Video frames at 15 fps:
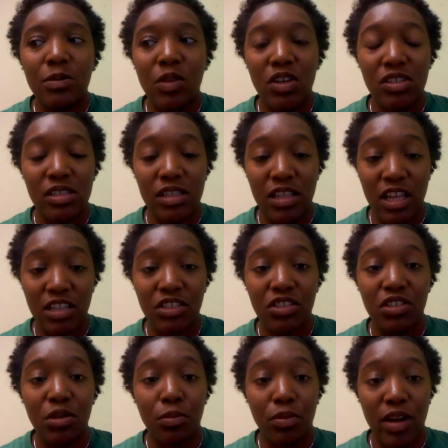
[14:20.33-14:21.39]
their
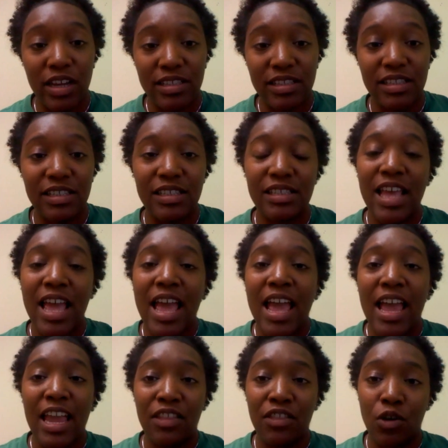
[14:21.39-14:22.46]
selection, their prices,
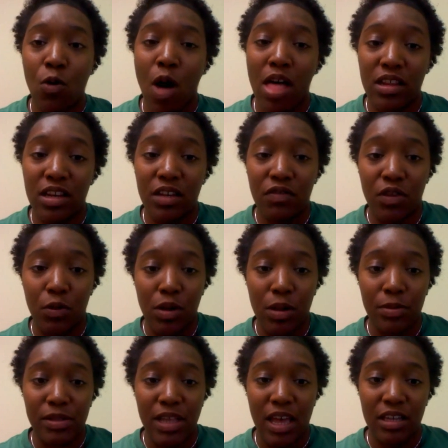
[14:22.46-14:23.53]
and the quality of their
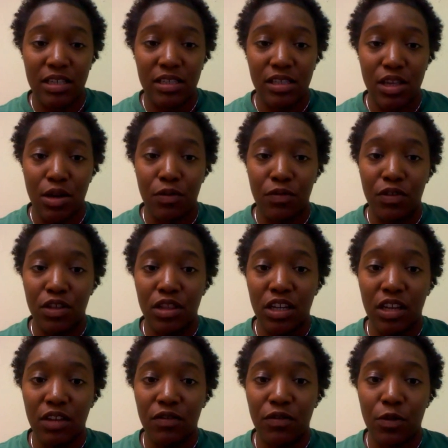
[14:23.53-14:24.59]
website. So if you're
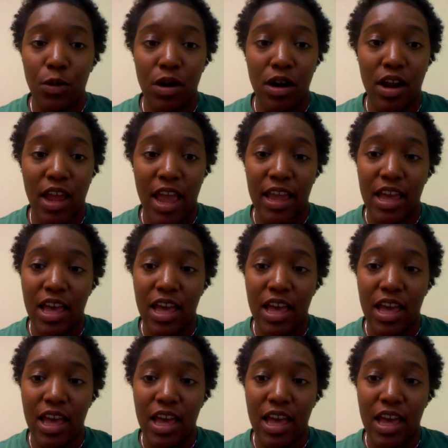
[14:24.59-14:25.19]
looking for